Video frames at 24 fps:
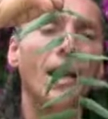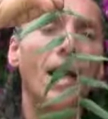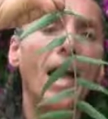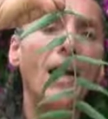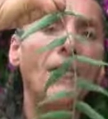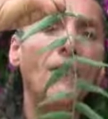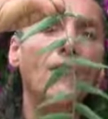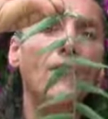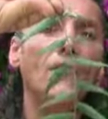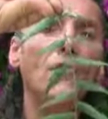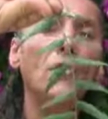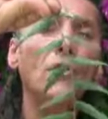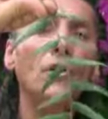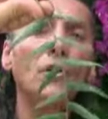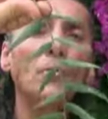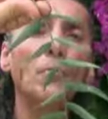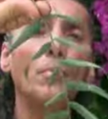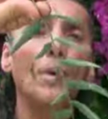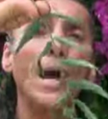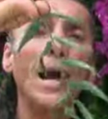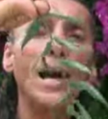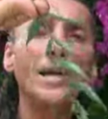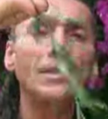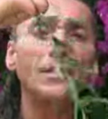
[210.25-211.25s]
have full
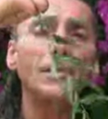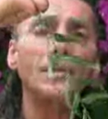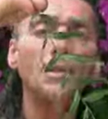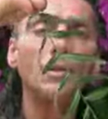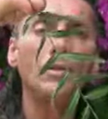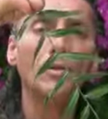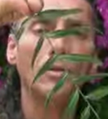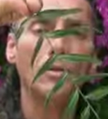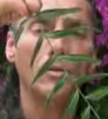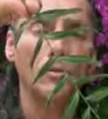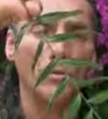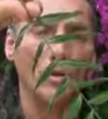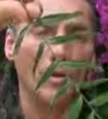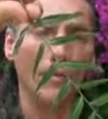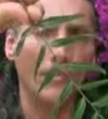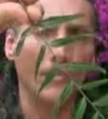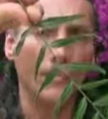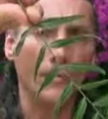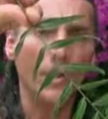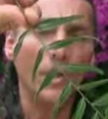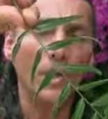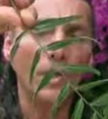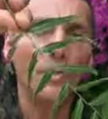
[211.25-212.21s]
capacity to them.